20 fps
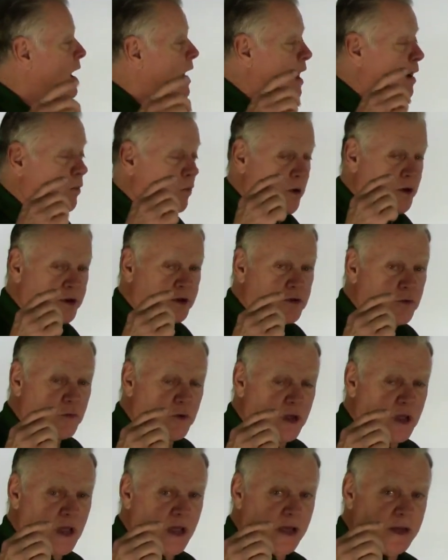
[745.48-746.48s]
I want to
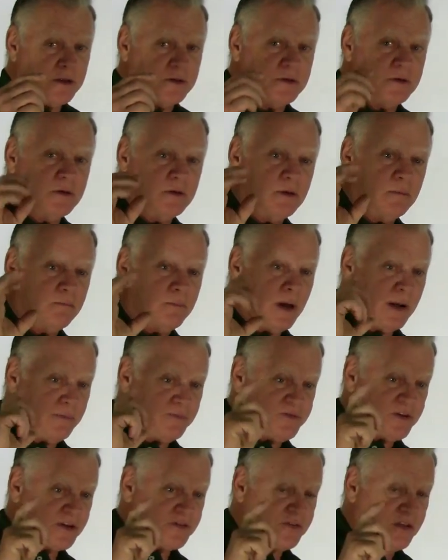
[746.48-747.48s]
create
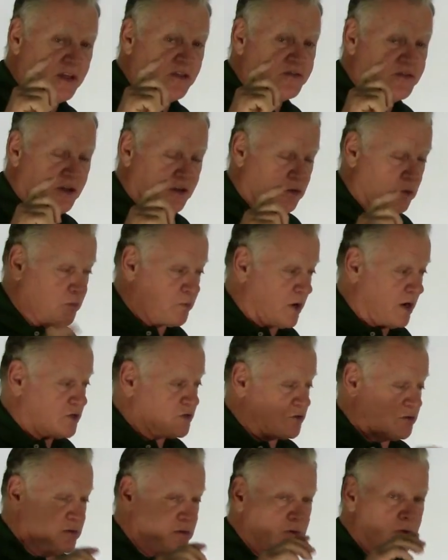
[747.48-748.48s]
pipe 16 signal
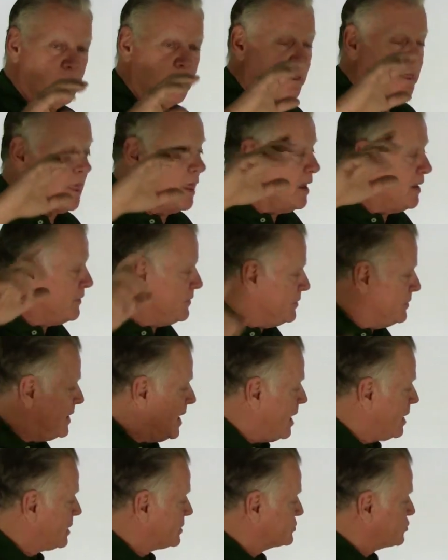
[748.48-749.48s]
pressure.
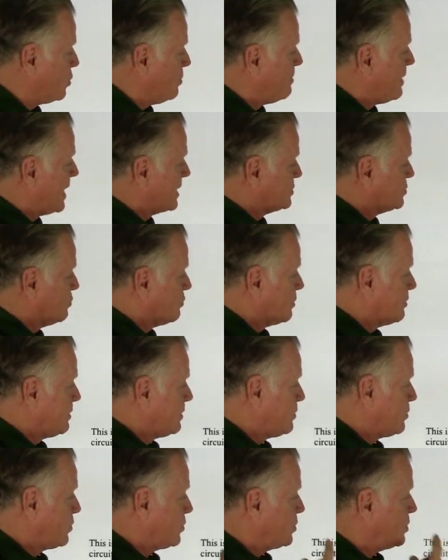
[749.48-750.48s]
Now let's go back to where
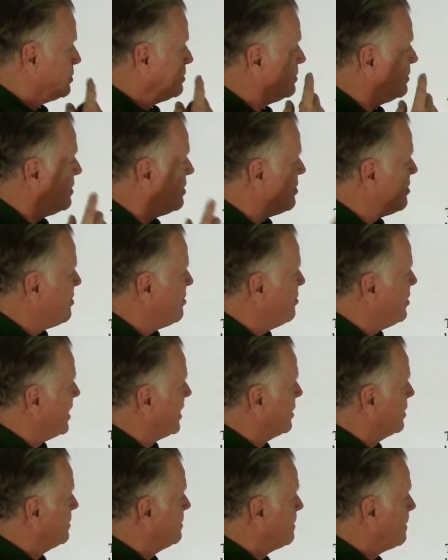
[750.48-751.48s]
we were
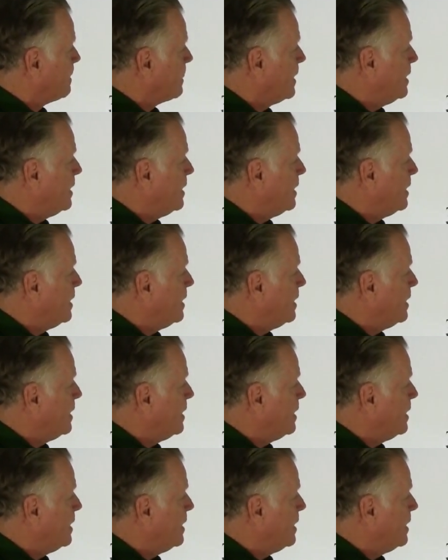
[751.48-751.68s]
there.